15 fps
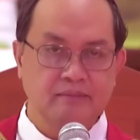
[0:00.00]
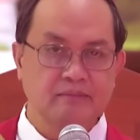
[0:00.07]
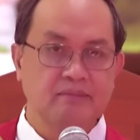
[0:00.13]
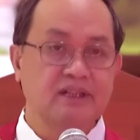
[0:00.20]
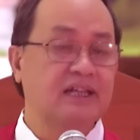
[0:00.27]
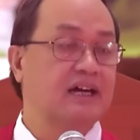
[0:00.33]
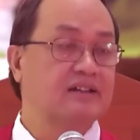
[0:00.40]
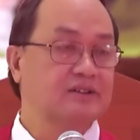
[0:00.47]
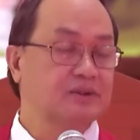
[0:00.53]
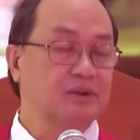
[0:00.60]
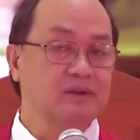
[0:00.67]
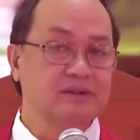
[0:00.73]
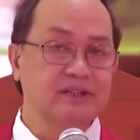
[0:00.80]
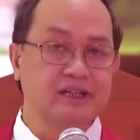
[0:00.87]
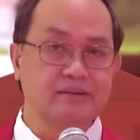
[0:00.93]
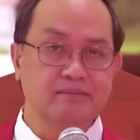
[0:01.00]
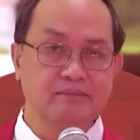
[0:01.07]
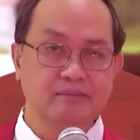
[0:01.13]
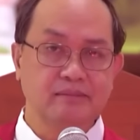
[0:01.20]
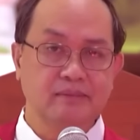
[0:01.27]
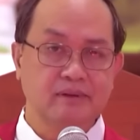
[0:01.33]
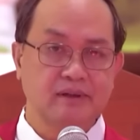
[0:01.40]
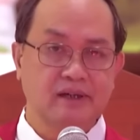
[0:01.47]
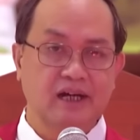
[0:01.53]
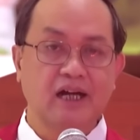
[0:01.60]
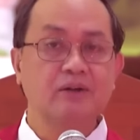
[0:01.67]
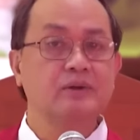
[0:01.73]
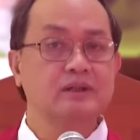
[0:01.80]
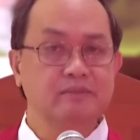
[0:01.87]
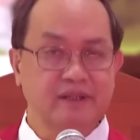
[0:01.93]
But I told them, I
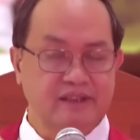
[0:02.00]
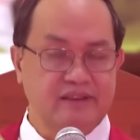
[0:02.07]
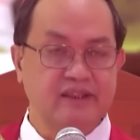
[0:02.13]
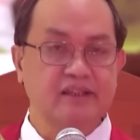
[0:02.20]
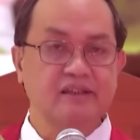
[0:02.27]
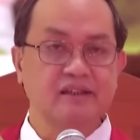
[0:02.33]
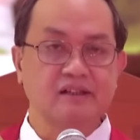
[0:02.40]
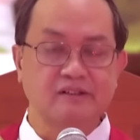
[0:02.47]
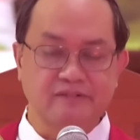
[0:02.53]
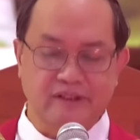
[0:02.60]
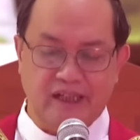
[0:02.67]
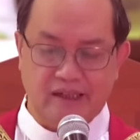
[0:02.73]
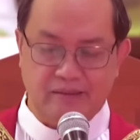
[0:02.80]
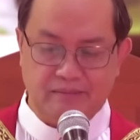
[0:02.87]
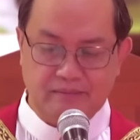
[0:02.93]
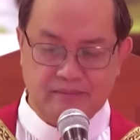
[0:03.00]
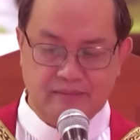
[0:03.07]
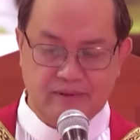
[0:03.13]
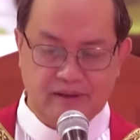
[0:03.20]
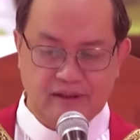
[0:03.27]
will be thinking of them